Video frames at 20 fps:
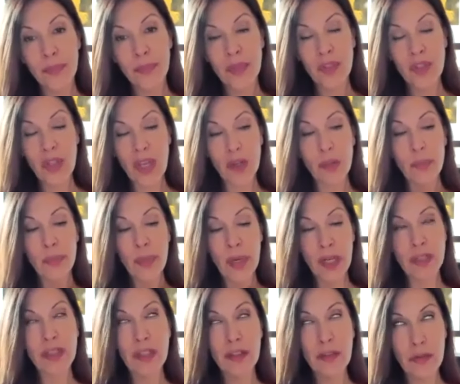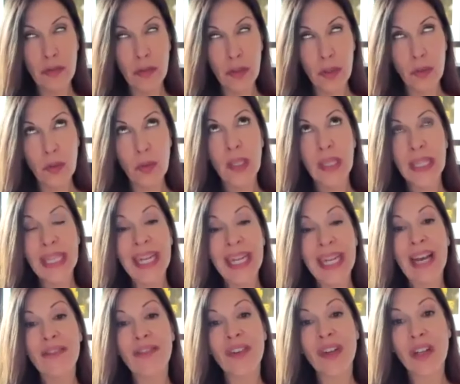shadow parts of you that
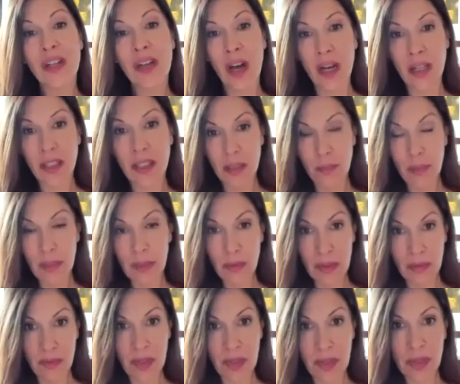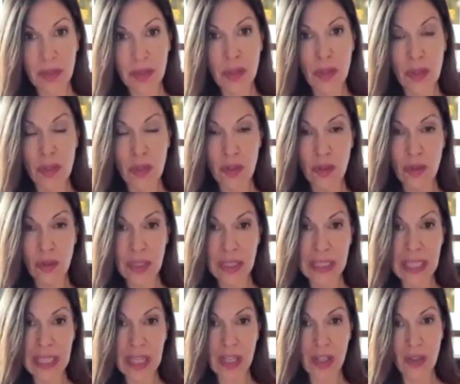have got to be revealed so that you can
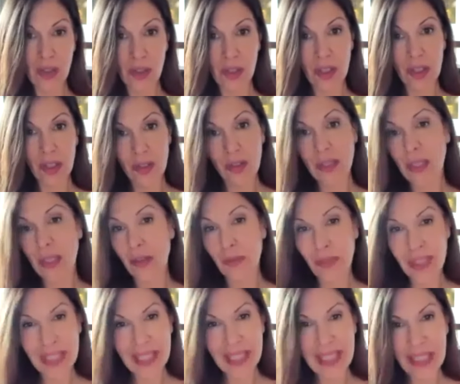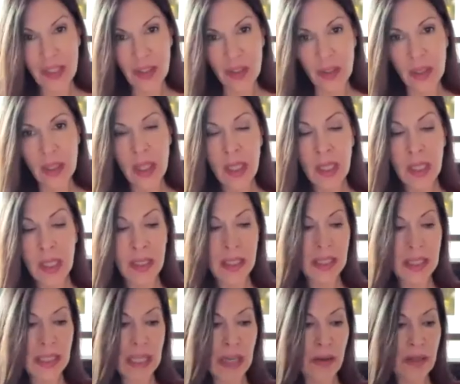take a look at yourself and heal. And
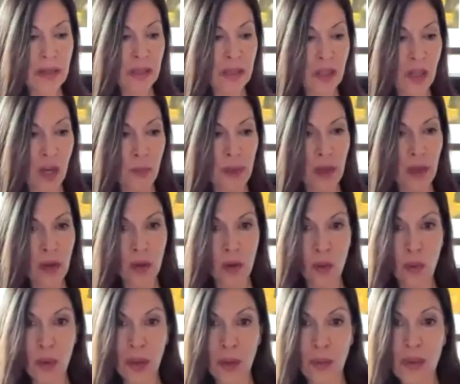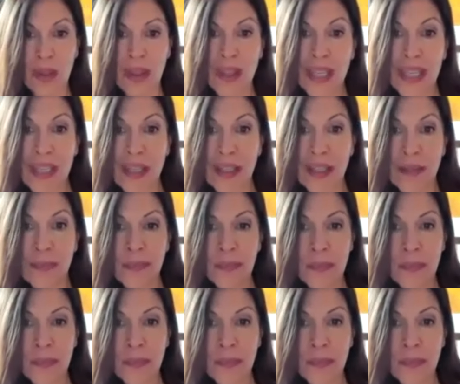that's how I always talk about going within.